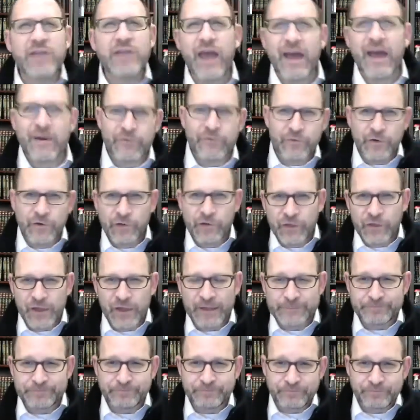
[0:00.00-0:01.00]

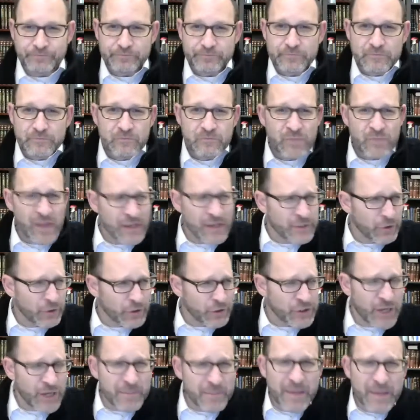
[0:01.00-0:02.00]
everything. So
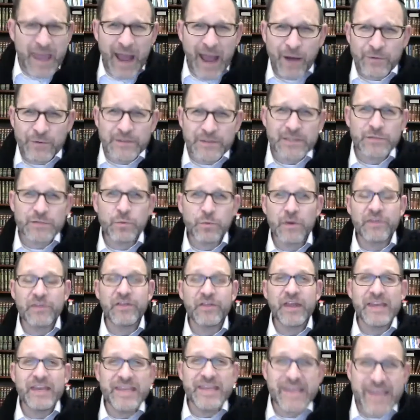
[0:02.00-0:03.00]
Hashem counts us with
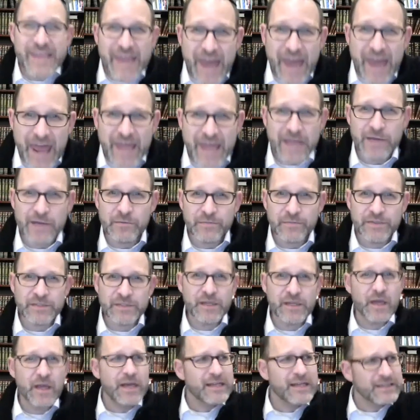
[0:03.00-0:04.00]
names
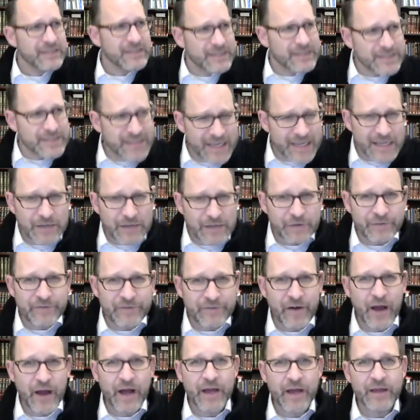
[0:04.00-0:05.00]
to
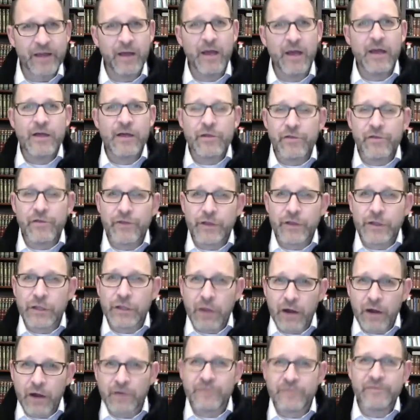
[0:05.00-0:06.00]
signify the
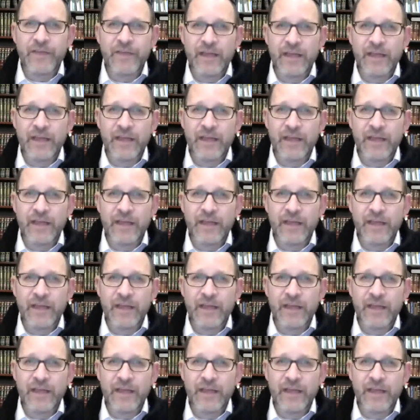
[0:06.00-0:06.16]
love that